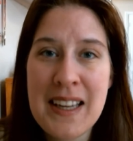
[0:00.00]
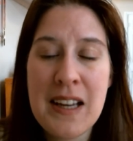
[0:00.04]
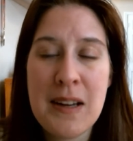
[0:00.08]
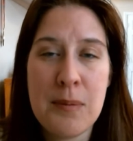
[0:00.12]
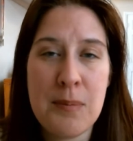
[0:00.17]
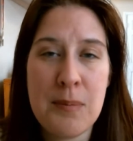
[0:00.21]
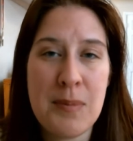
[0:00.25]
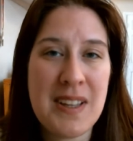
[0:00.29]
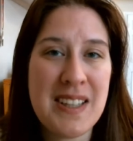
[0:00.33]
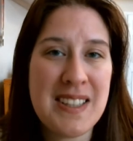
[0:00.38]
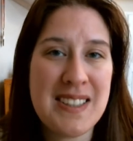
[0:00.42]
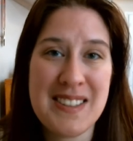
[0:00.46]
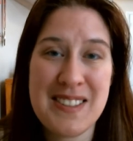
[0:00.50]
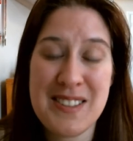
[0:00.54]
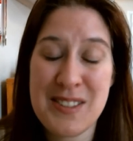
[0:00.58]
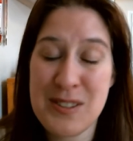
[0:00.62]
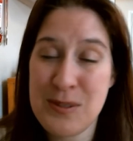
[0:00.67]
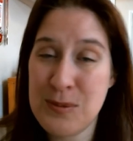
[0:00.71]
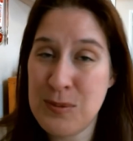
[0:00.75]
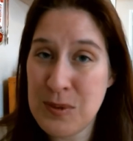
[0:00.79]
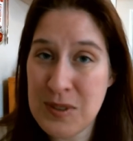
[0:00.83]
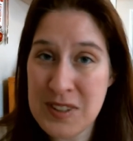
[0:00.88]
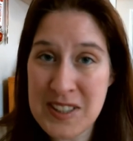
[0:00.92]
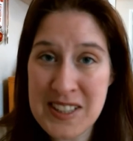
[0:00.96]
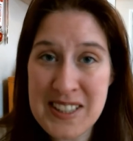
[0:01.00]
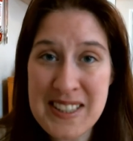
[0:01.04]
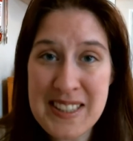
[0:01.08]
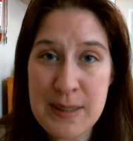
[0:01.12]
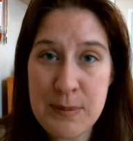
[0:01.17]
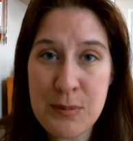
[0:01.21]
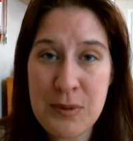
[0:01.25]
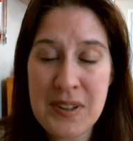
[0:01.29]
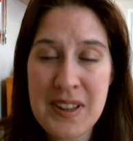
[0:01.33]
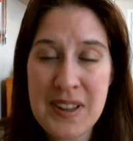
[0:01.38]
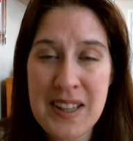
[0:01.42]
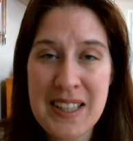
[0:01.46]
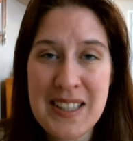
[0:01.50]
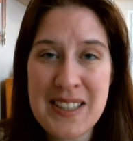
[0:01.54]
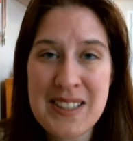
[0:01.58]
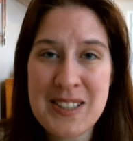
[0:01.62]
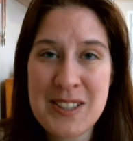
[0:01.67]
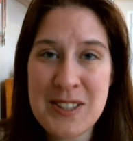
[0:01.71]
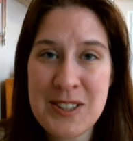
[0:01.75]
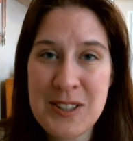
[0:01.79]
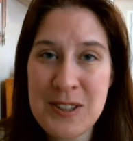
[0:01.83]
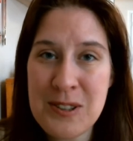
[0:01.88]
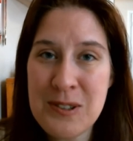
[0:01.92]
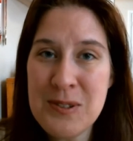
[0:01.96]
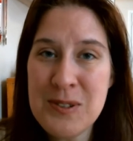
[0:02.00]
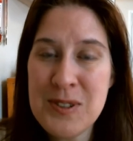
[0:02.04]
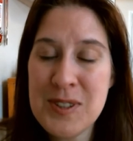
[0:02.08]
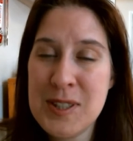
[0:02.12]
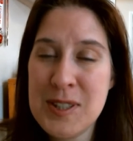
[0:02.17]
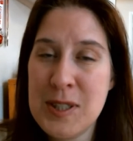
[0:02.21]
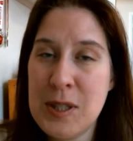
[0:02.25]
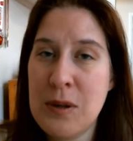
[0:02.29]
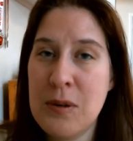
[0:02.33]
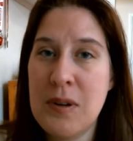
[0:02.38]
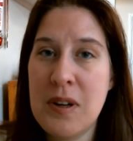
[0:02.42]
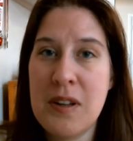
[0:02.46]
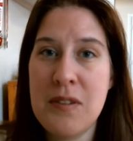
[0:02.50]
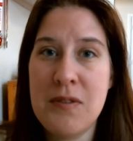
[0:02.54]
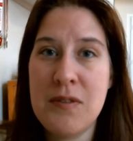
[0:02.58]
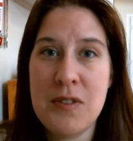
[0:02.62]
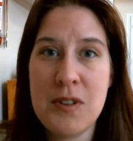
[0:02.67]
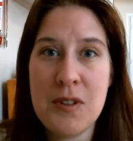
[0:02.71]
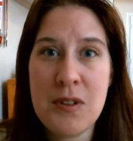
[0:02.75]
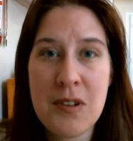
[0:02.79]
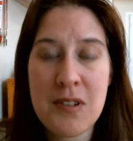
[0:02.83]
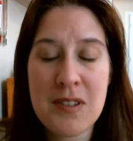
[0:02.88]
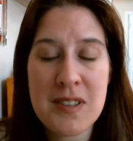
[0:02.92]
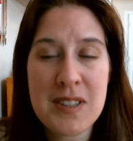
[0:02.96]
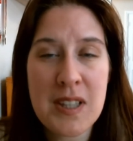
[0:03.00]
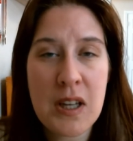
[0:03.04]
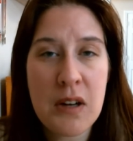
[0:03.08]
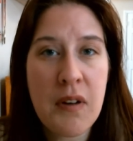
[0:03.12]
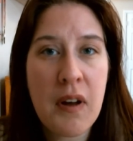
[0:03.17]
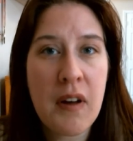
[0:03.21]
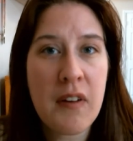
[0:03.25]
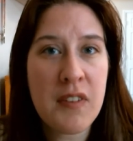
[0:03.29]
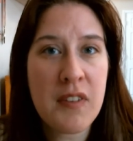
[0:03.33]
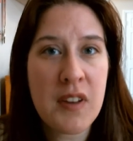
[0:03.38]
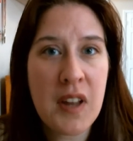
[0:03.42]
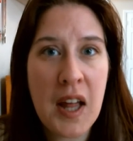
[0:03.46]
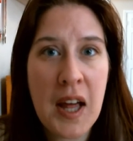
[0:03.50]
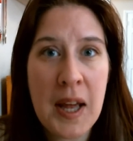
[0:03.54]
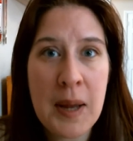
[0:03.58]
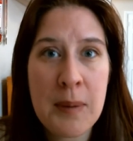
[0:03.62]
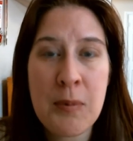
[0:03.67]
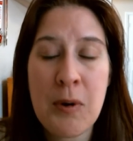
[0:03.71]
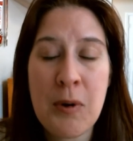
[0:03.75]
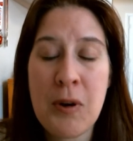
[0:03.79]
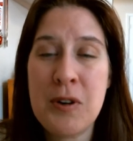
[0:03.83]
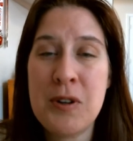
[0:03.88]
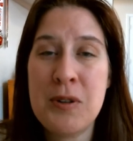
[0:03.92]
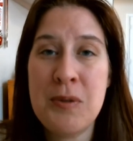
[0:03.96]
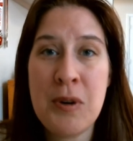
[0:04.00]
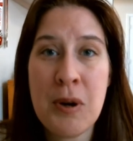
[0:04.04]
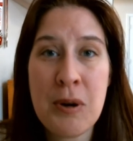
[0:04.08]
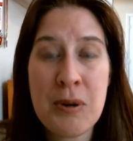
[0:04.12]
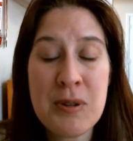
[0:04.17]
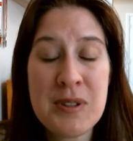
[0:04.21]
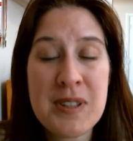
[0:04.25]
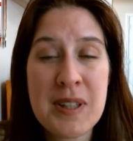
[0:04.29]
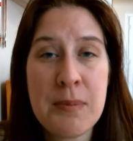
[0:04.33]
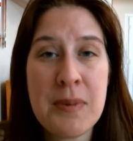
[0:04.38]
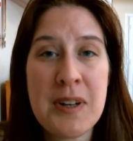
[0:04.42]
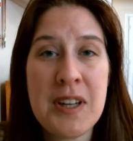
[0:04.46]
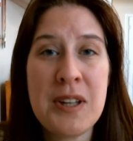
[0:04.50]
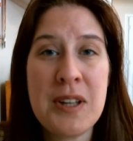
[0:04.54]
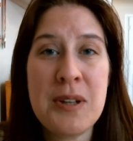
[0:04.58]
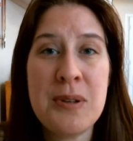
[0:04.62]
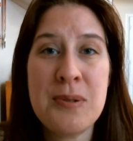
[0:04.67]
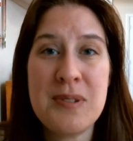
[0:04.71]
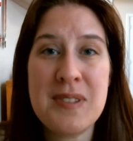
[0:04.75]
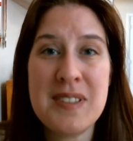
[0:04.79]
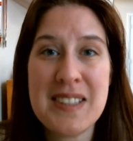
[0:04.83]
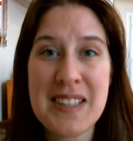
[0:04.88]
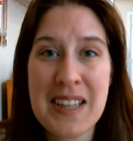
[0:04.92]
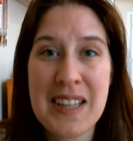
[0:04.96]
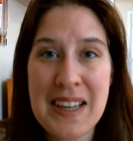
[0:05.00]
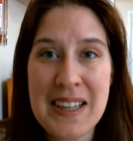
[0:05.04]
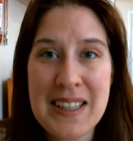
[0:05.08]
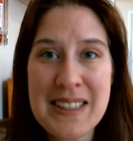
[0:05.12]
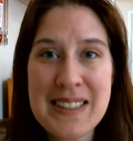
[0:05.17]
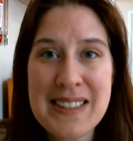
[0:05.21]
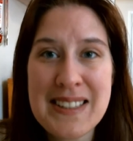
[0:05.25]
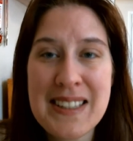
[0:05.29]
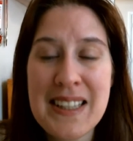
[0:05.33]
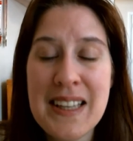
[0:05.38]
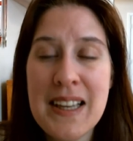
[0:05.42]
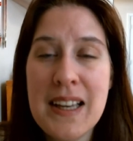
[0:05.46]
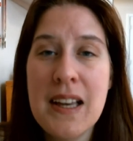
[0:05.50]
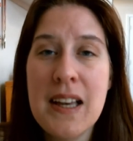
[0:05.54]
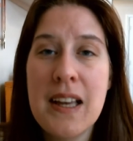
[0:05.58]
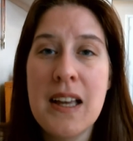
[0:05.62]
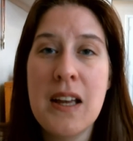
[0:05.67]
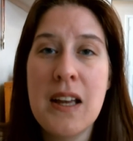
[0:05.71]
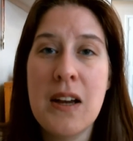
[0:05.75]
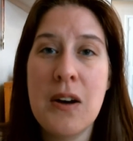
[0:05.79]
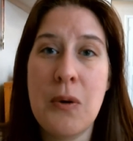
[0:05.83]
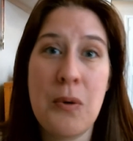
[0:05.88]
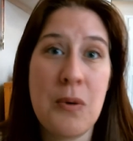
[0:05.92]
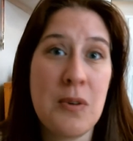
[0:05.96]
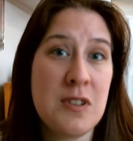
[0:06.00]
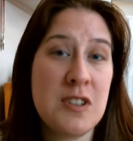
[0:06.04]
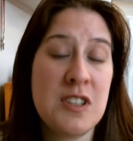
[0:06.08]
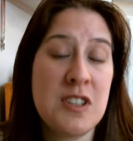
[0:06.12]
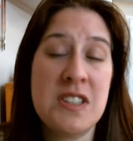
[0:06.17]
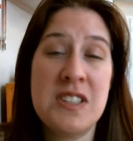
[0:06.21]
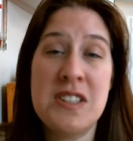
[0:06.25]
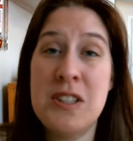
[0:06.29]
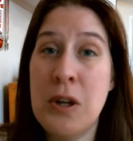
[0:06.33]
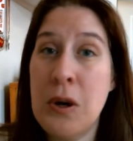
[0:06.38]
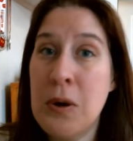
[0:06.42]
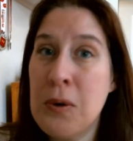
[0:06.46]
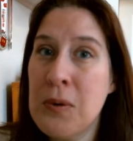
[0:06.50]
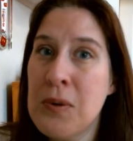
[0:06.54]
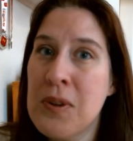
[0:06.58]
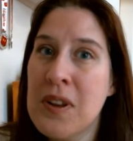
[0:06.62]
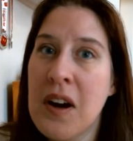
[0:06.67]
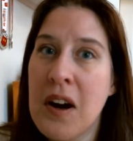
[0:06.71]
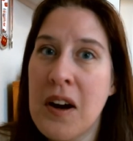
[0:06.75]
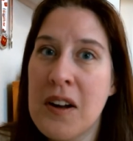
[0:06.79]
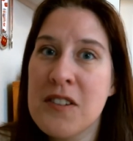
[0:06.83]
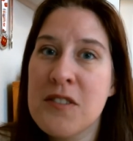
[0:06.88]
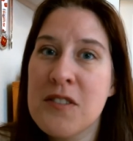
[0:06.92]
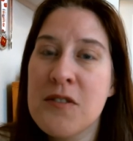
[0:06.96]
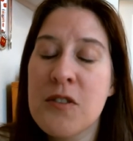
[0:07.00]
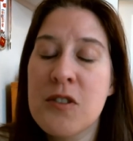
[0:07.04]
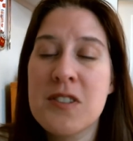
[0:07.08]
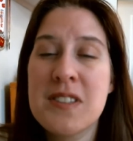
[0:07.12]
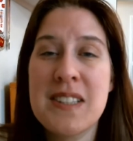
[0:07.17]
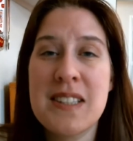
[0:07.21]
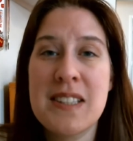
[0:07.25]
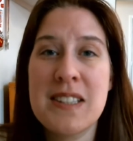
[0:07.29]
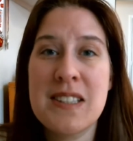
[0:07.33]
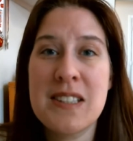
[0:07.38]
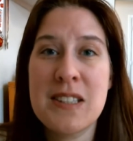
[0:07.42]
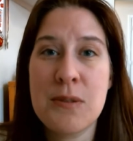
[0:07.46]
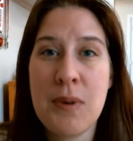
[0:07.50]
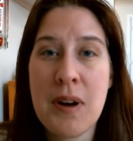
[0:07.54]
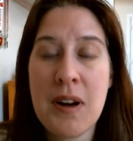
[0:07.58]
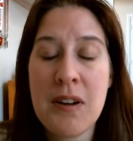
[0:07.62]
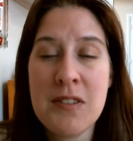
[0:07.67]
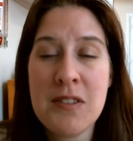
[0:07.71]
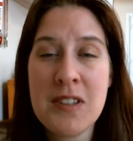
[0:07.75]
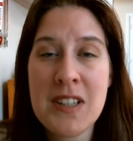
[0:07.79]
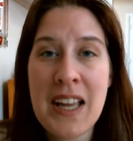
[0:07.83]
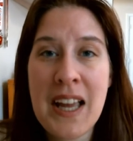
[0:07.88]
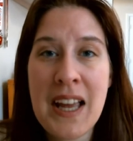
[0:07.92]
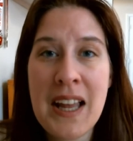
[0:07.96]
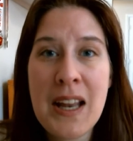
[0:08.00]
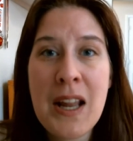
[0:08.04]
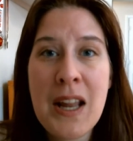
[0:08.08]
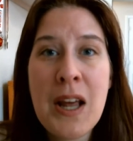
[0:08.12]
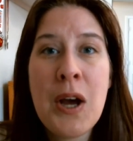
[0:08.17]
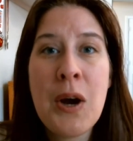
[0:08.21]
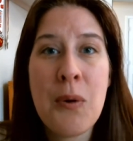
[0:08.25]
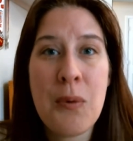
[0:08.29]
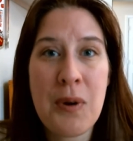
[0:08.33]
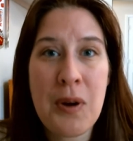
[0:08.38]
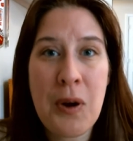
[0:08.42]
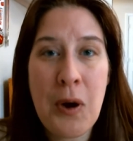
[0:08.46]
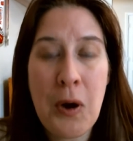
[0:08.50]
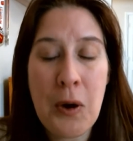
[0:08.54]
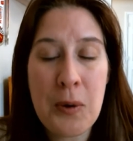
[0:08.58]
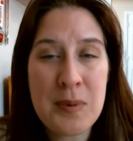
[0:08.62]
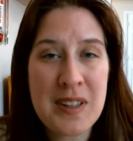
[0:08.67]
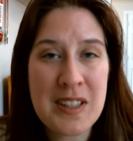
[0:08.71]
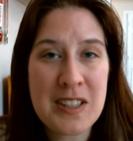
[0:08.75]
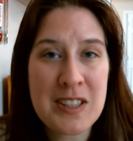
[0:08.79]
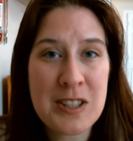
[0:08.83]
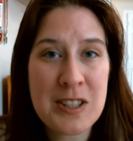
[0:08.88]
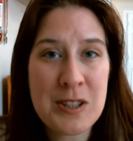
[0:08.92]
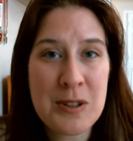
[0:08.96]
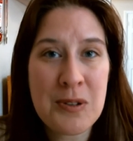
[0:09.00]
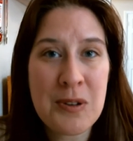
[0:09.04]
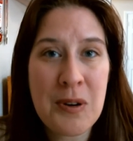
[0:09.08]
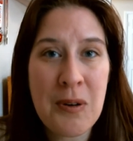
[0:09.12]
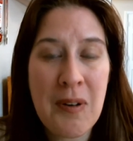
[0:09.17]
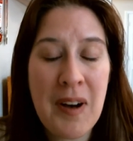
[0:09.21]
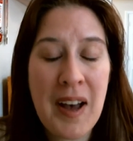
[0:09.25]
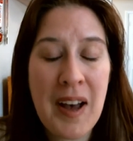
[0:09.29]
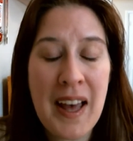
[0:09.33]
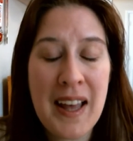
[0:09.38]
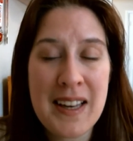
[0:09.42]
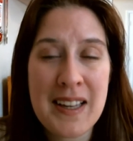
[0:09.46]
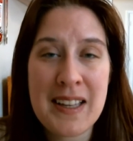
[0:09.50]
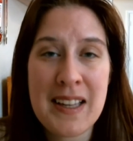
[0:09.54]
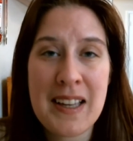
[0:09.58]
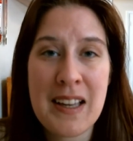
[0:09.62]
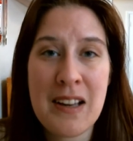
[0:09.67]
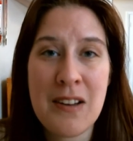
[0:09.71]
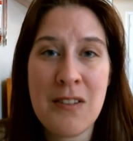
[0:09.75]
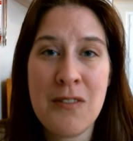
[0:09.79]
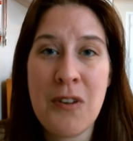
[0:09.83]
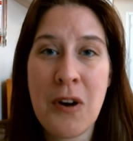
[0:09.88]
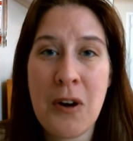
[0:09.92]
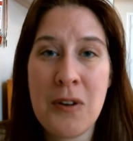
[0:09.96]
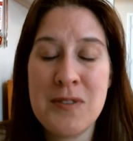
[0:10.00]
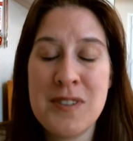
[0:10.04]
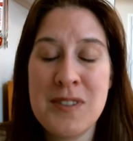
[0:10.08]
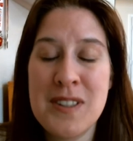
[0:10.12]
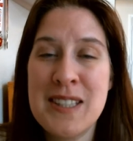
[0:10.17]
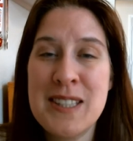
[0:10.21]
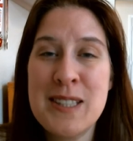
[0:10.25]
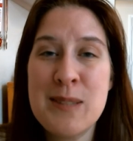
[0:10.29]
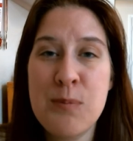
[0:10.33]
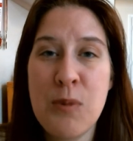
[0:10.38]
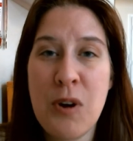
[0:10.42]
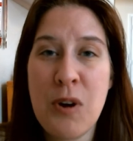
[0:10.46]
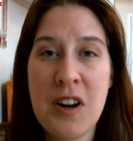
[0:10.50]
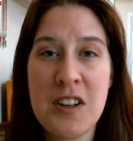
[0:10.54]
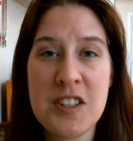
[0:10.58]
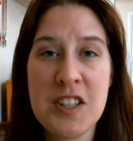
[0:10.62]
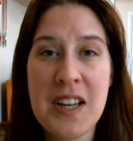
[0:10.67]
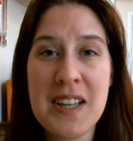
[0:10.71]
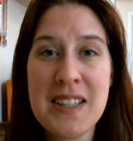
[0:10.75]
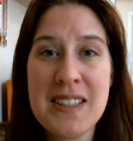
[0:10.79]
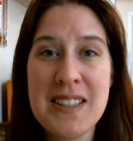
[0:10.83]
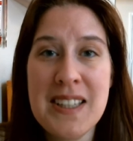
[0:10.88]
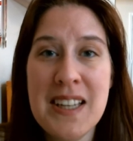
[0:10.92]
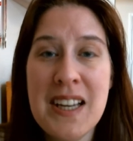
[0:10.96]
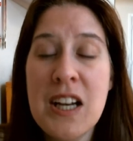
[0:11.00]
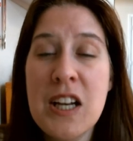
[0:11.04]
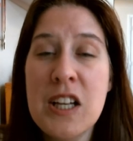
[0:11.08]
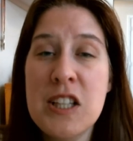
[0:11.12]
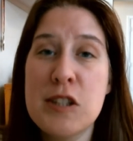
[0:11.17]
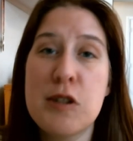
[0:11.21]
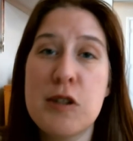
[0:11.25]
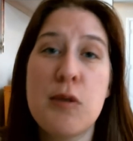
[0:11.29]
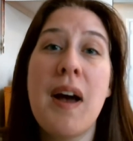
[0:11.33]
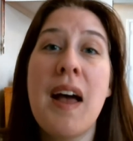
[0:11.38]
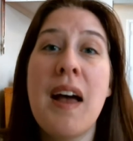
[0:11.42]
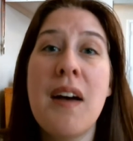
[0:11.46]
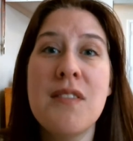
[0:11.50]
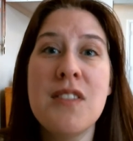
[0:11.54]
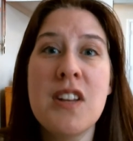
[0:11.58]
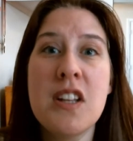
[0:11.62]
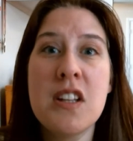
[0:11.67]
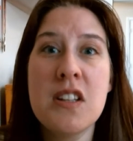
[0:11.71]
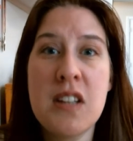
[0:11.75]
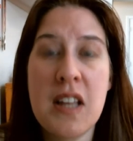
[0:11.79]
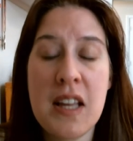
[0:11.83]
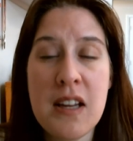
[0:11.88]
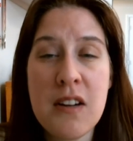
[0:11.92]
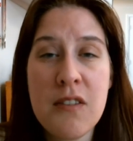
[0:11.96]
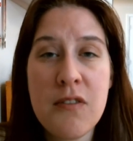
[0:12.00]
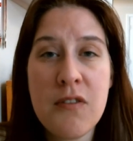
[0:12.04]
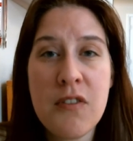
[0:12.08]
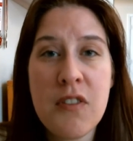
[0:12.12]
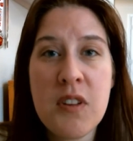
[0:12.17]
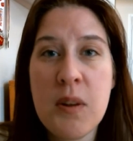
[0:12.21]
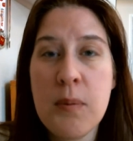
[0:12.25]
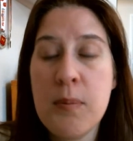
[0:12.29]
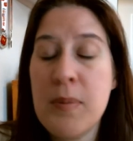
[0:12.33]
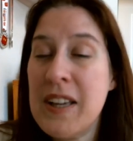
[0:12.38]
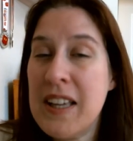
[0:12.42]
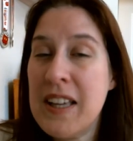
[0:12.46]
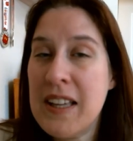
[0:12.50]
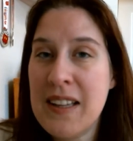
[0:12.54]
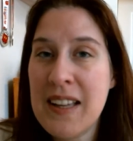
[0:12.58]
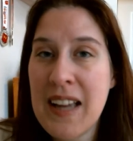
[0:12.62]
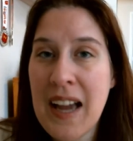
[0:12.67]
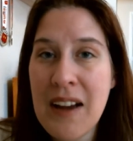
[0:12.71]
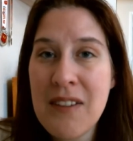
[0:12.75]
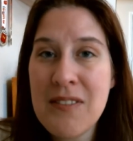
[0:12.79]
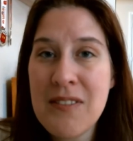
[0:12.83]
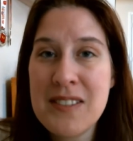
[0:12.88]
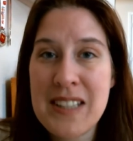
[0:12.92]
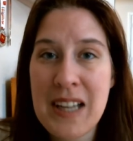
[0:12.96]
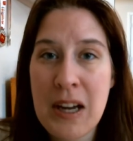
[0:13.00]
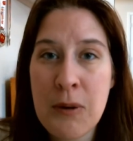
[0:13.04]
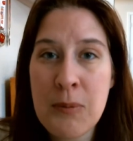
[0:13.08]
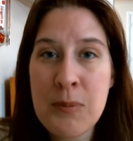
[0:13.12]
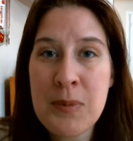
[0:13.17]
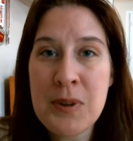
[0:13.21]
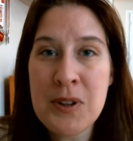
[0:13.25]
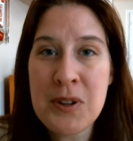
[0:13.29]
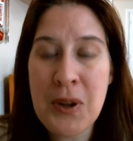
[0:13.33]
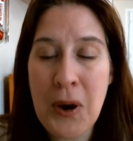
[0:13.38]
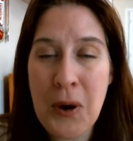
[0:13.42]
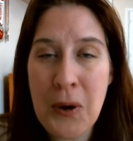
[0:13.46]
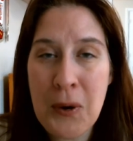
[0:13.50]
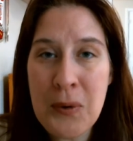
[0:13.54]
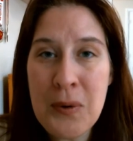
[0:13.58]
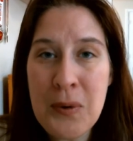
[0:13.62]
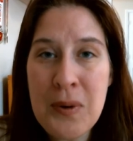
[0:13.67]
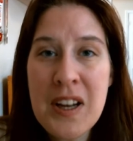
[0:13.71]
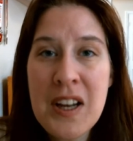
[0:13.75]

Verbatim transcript: because it's a really simple thing to do. So if you yourself have Lyme or you know somebody who does, or just know the controversy surrounding it, we hope that you will go ahead and get involved in this project. So I have the link for the PDF down below.